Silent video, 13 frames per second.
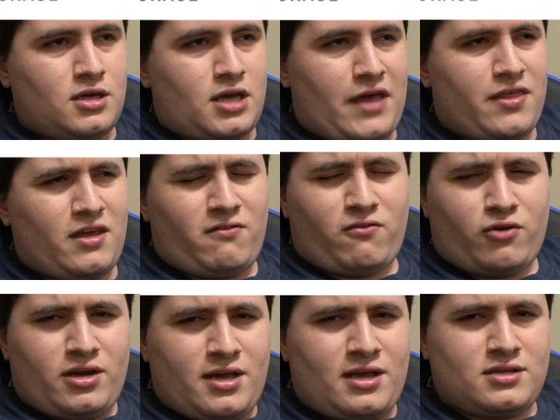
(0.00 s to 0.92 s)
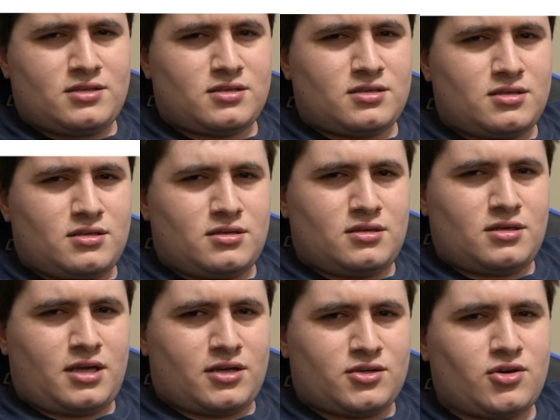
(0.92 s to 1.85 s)
I think FreeNAS
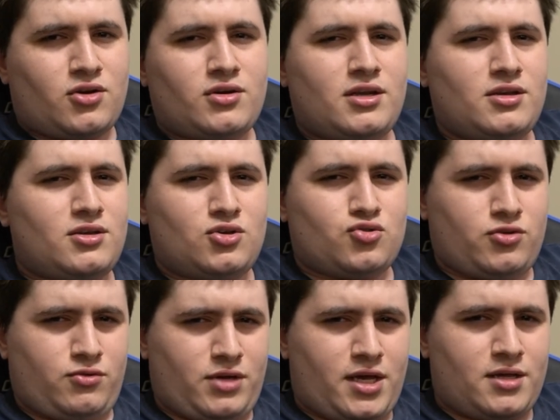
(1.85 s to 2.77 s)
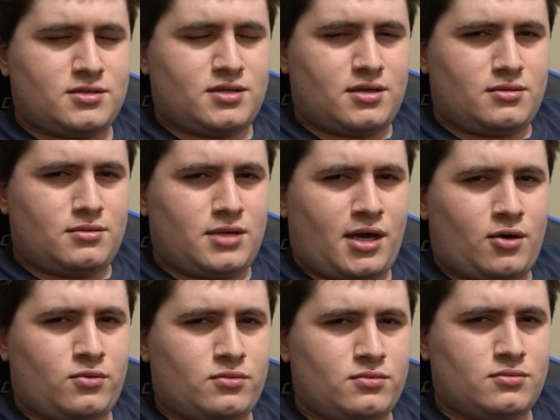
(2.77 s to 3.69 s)
got turned into TrueNAS
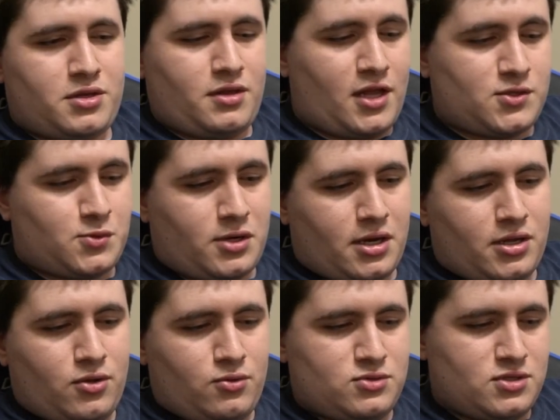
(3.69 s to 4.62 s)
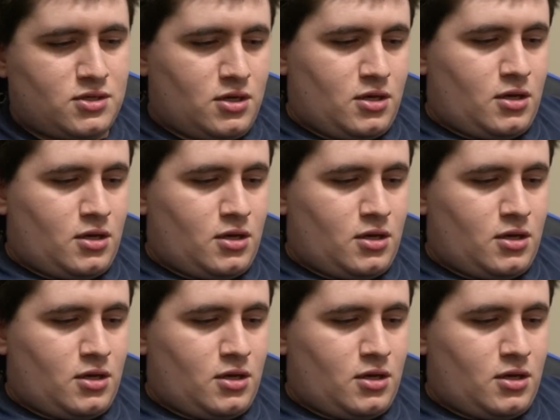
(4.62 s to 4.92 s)
now. That's what I use.